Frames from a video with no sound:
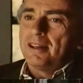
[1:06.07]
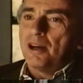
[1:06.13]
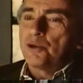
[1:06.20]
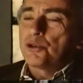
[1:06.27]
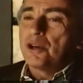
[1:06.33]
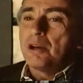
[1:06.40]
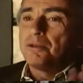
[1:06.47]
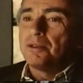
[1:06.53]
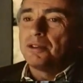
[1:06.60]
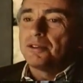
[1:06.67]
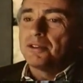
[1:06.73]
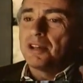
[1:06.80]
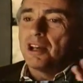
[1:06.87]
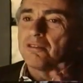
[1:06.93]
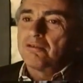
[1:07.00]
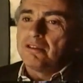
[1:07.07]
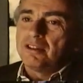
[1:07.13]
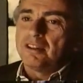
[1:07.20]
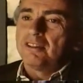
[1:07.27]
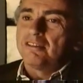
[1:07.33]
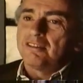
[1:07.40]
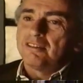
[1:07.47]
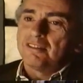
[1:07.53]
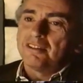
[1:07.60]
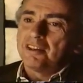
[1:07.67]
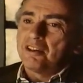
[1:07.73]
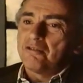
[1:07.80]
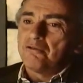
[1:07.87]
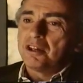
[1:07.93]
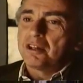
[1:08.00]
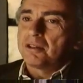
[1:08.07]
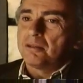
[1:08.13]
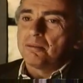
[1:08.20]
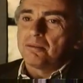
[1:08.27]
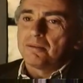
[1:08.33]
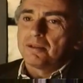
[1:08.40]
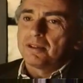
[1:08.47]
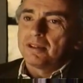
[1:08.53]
how should I put this tactfully? They are victims.